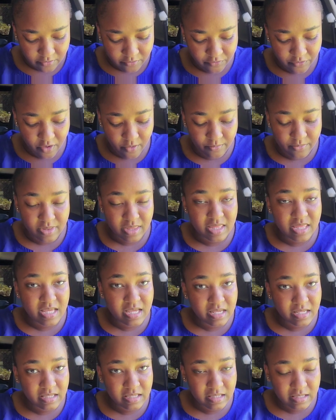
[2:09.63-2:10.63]
from
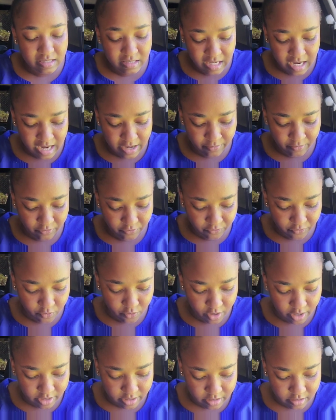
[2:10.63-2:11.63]
this time
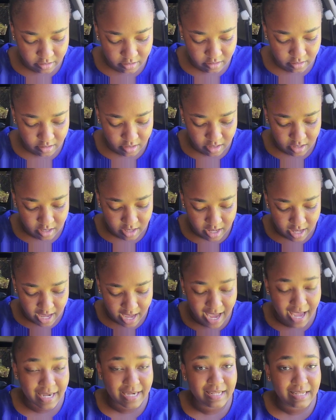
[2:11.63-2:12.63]
forth
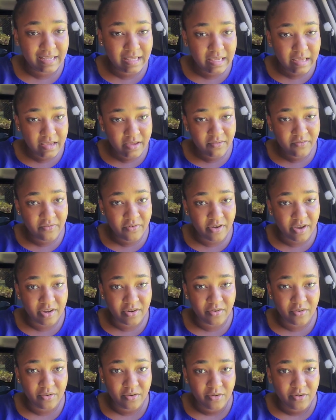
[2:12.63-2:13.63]
and
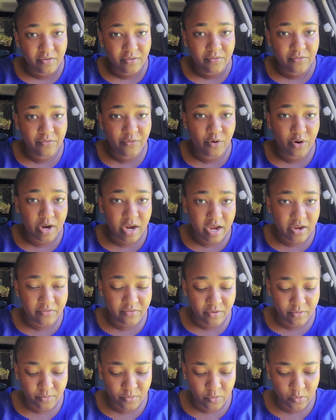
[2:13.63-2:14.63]
even
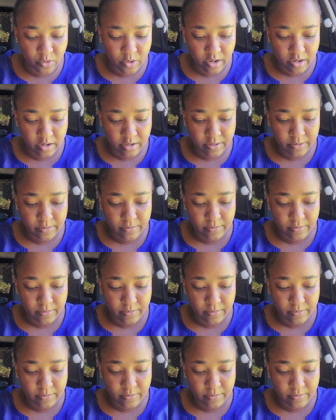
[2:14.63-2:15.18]
forevermore.